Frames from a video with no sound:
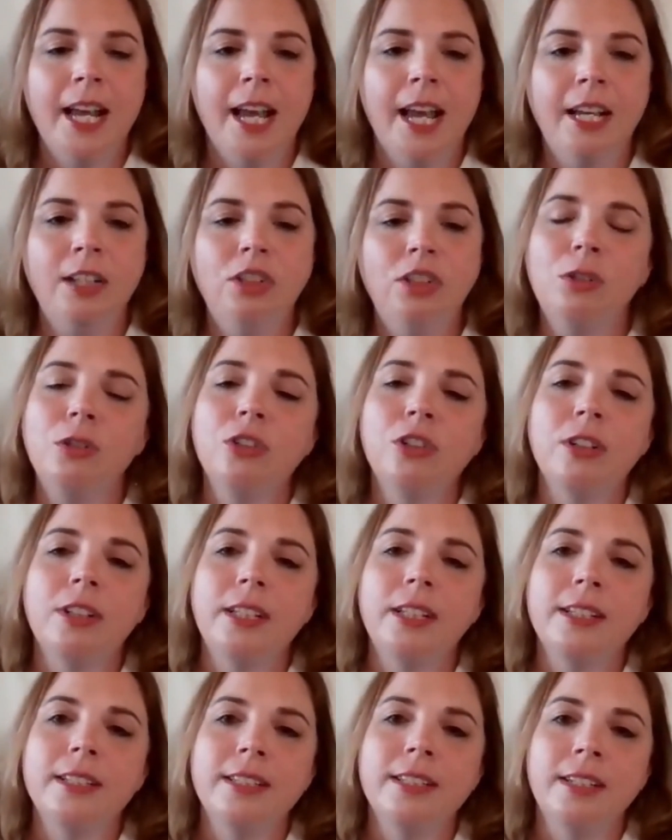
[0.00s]
And
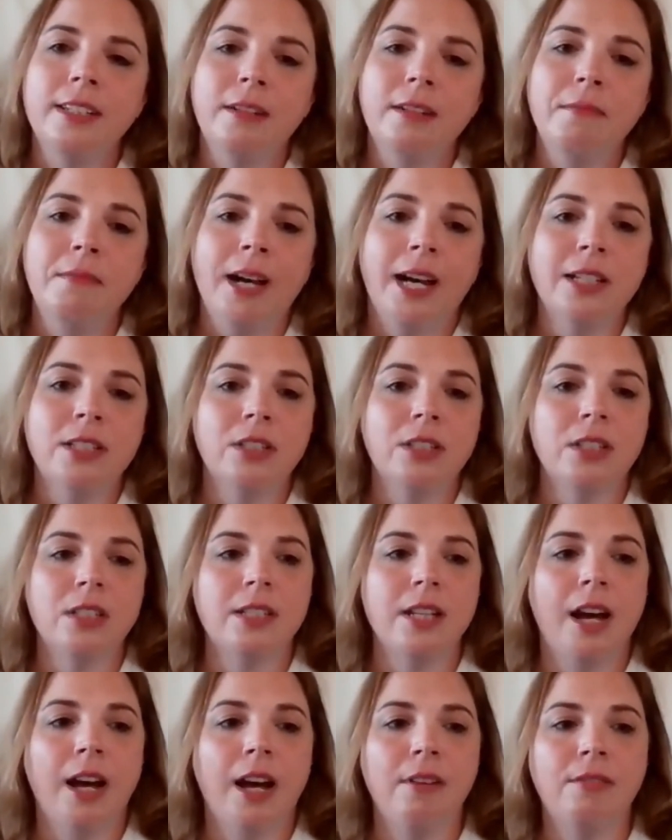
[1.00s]
usually ascended
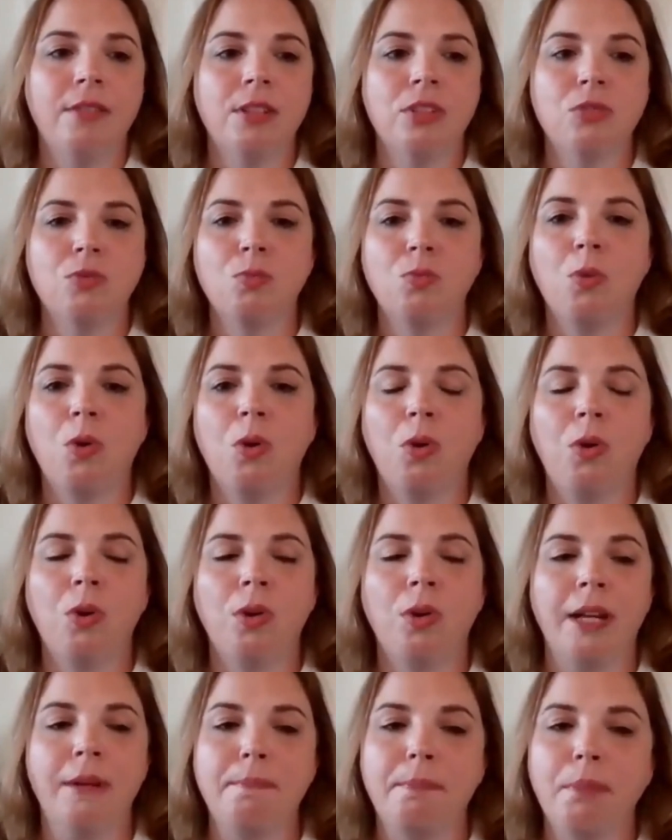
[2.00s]
masters have this
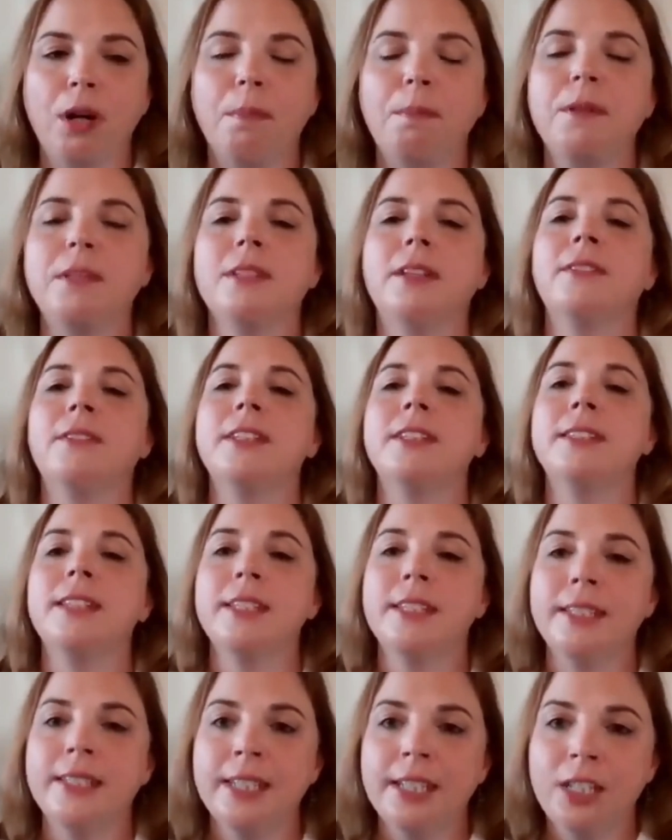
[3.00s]
role and purpose of
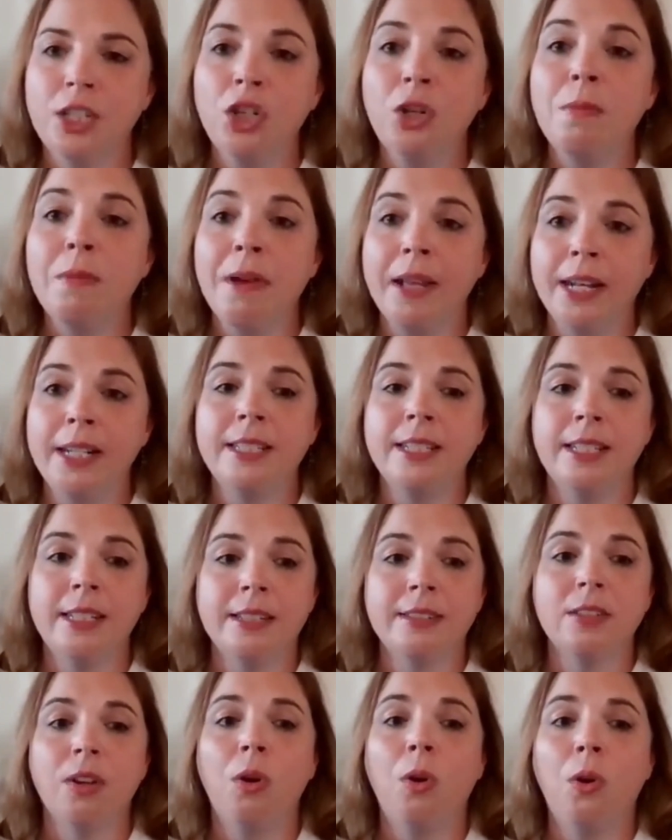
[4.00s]
assisting humanity
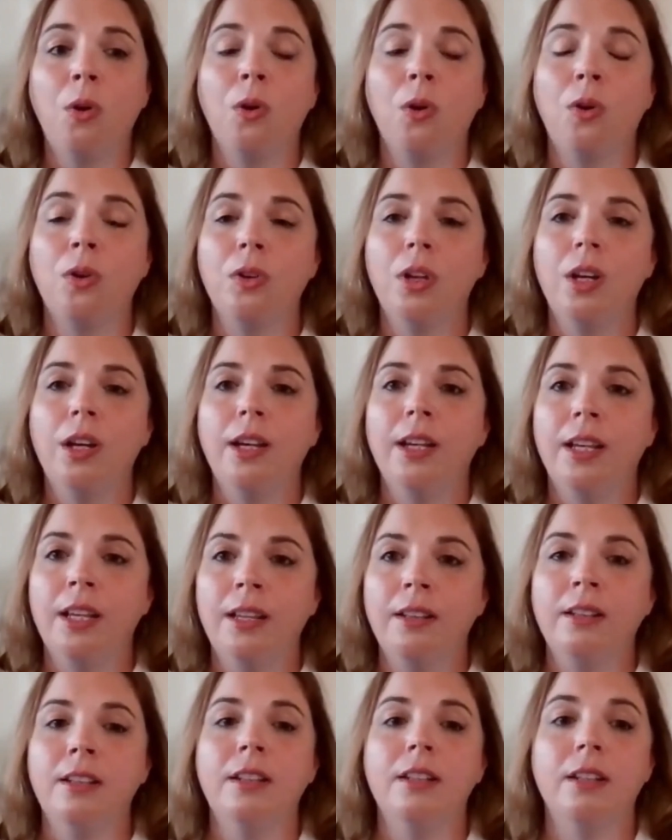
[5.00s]
as a whole
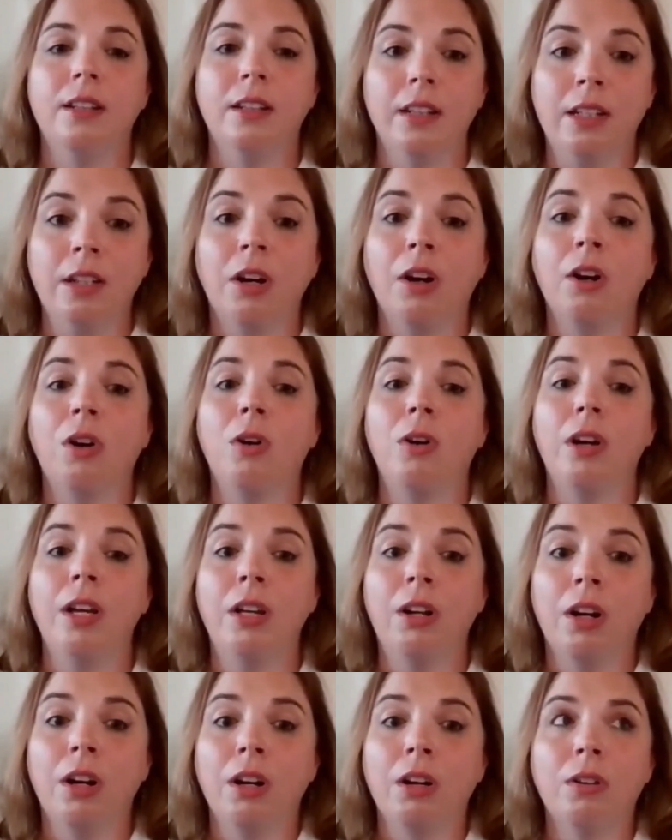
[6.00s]
in
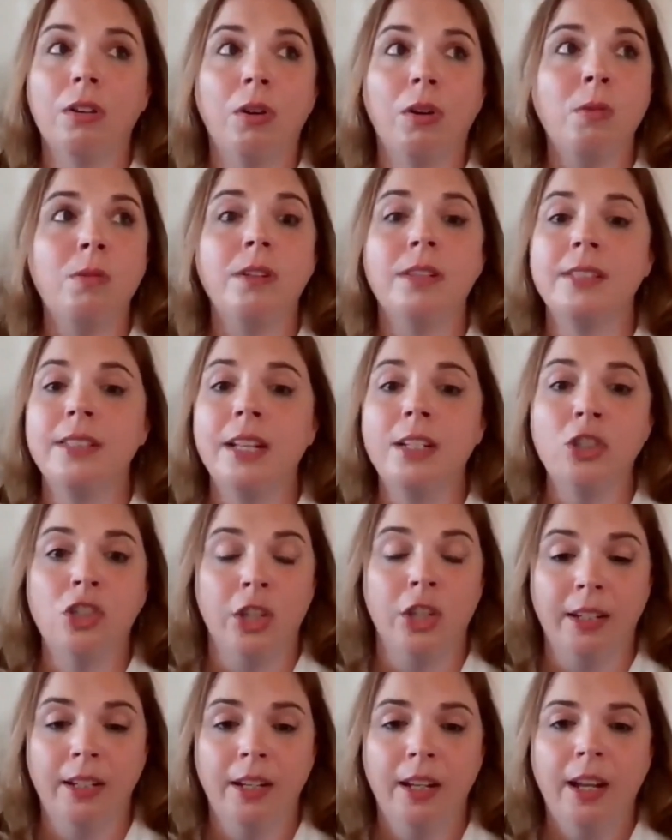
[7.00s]
our own
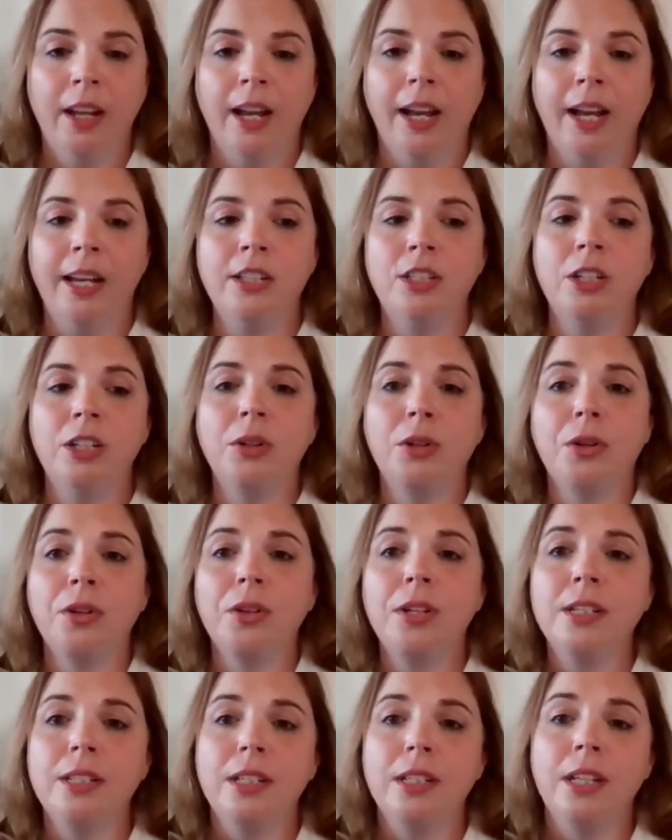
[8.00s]
ascension, and to
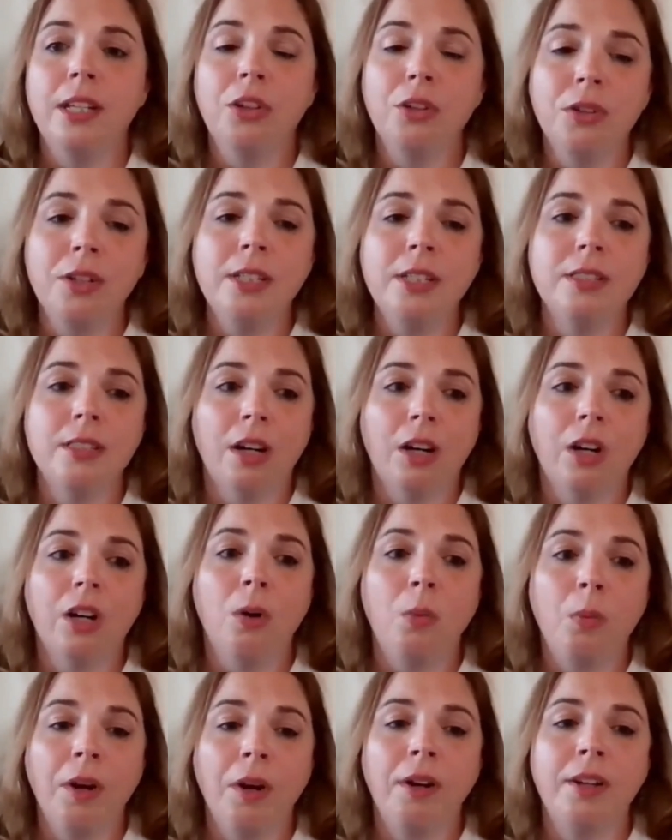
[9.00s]
increase our
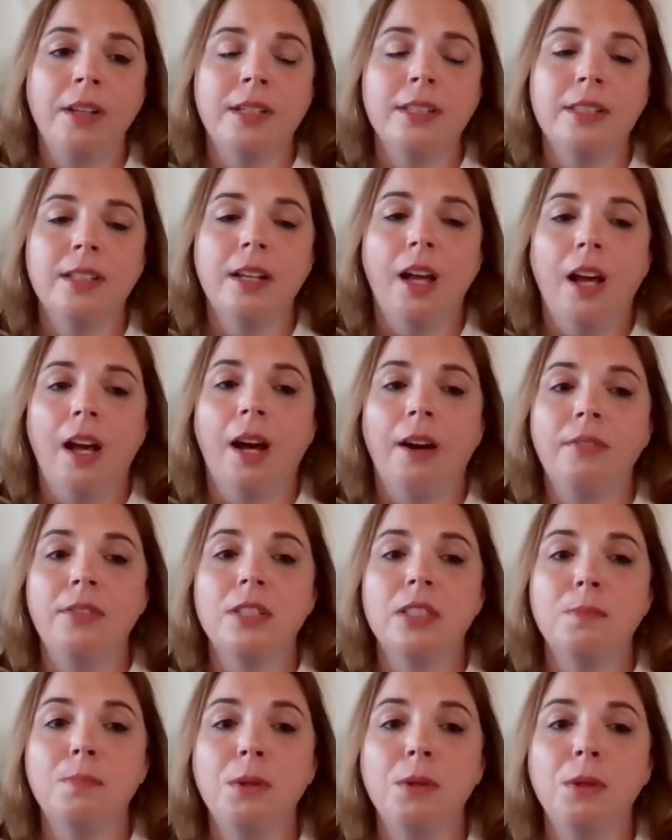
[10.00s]
awareness of
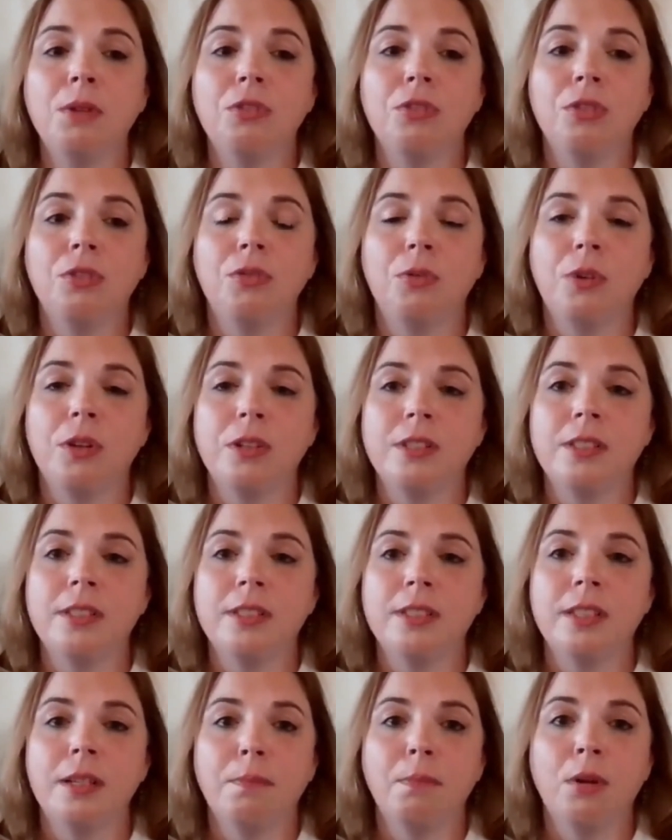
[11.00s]
the spiritual
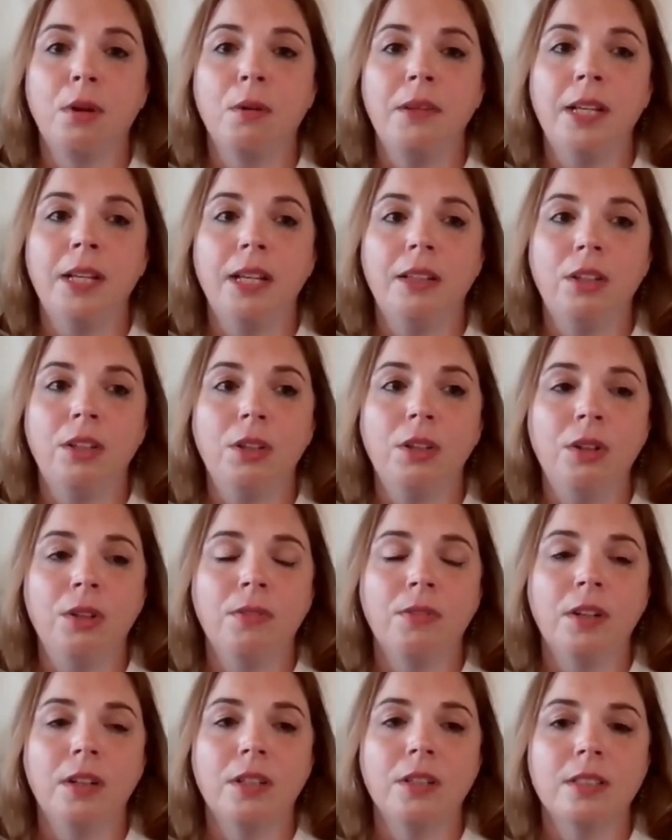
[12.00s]
forces that permeate the
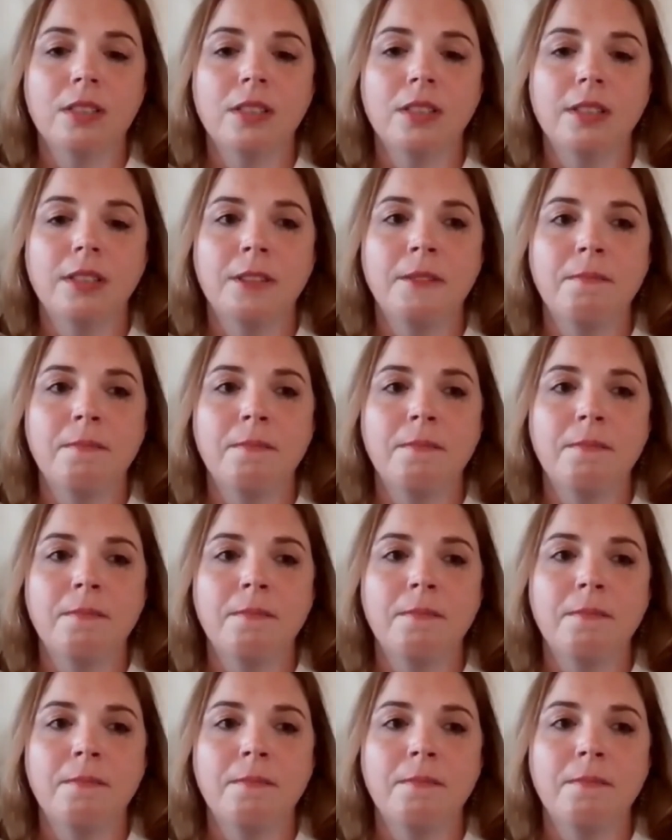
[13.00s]
universe.